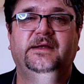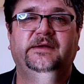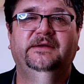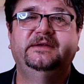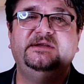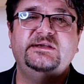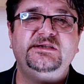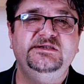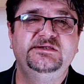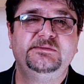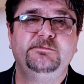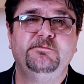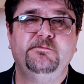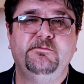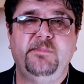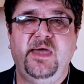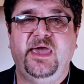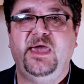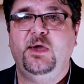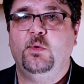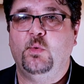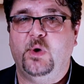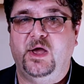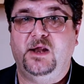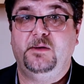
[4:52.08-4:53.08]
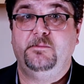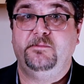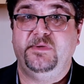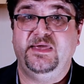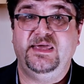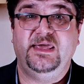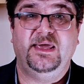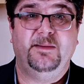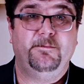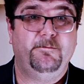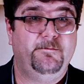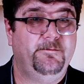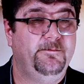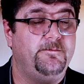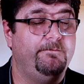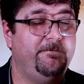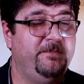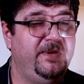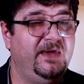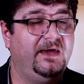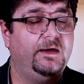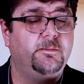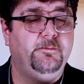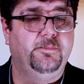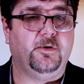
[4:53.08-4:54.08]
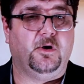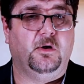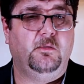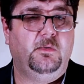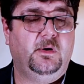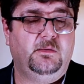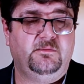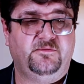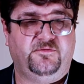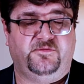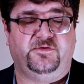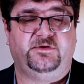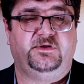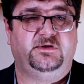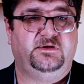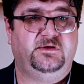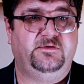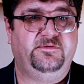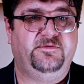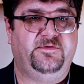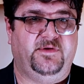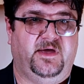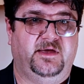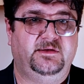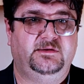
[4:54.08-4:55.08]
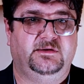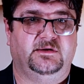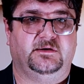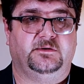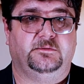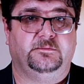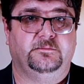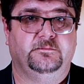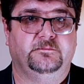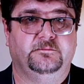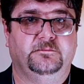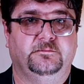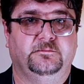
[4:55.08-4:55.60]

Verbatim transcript: this may well be a big problem for the defender.